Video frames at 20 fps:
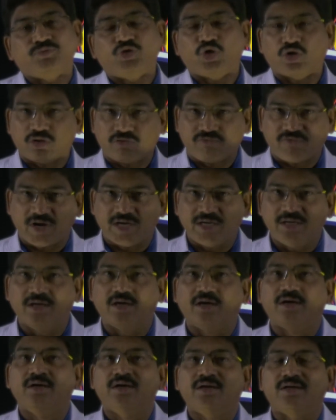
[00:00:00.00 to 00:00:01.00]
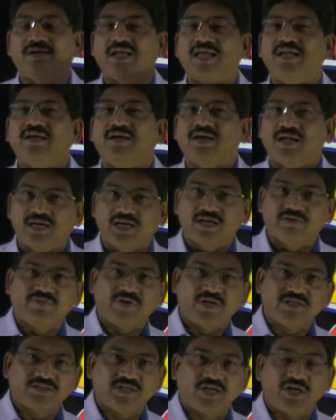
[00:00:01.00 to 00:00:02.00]
you can find daily current
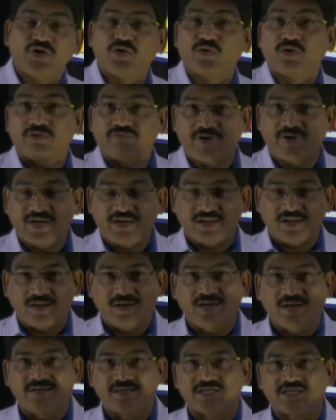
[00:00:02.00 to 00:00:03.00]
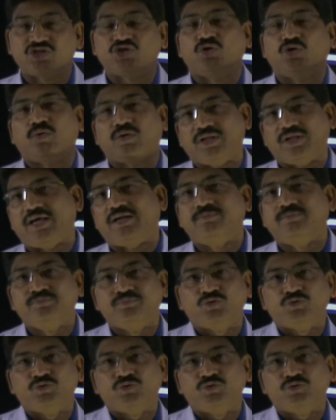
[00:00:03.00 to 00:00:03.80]
affairs there, and you can find online tests over there.